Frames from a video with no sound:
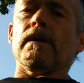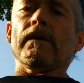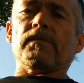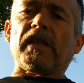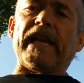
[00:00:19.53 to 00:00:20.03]

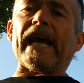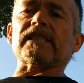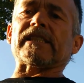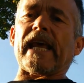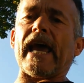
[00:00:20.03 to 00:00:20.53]
the
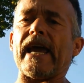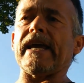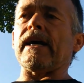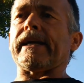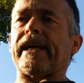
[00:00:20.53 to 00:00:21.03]
next
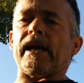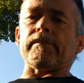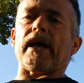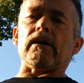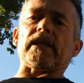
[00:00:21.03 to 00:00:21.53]
day I came
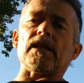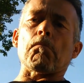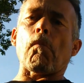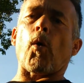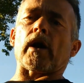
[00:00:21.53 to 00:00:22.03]
down in the
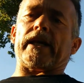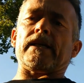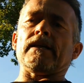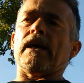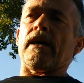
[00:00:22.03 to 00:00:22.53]

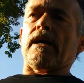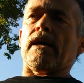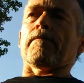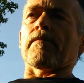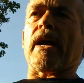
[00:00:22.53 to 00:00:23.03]
morning
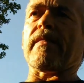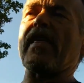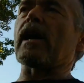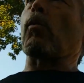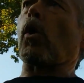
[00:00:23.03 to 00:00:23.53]
and
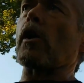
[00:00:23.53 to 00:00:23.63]
there were